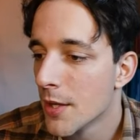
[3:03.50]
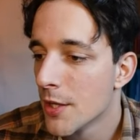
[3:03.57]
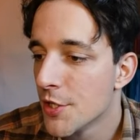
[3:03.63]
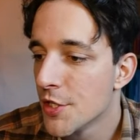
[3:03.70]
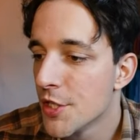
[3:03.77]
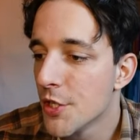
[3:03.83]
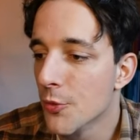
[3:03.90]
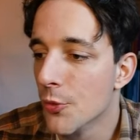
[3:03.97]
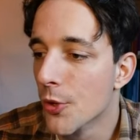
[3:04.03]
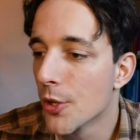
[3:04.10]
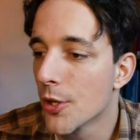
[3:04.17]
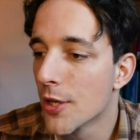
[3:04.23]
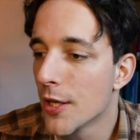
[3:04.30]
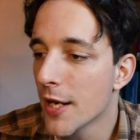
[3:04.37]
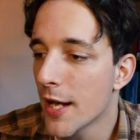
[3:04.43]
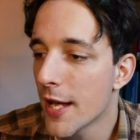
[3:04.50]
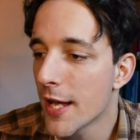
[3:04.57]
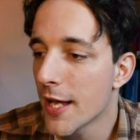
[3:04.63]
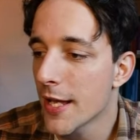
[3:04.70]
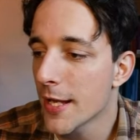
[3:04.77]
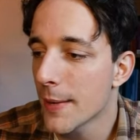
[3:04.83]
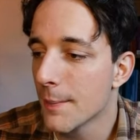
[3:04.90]
She wore
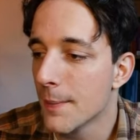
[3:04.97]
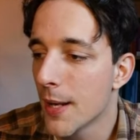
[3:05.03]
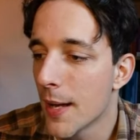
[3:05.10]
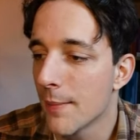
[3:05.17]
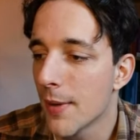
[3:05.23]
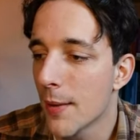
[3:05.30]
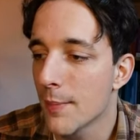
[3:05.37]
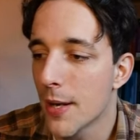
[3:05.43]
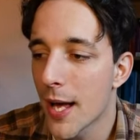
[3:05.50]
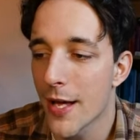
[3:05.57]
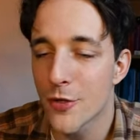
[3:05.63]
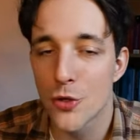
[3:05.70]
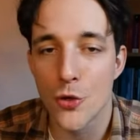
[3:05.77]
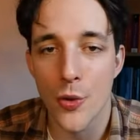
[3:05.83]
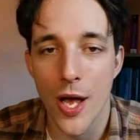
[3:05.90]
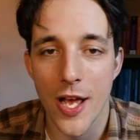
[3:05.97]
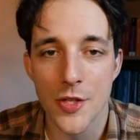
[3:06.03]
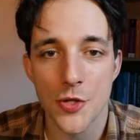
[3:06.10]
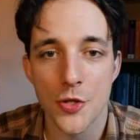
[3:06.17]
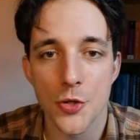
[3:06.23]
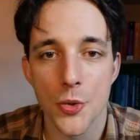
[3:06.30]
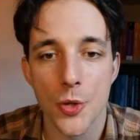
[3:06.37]
a blah, blah, blah
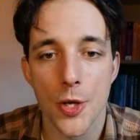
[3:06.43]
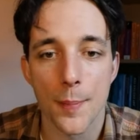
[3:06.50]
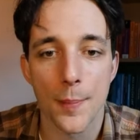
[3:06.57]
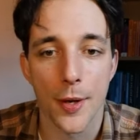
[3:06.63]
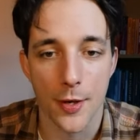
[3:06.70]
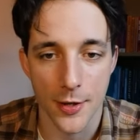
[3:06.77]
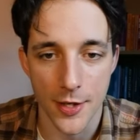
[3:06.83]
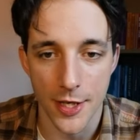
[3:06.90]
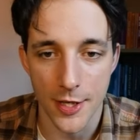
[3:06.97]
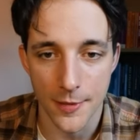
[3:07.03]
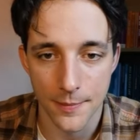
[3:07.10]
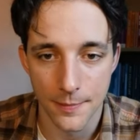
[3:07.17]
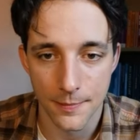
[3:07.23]
dress to the party.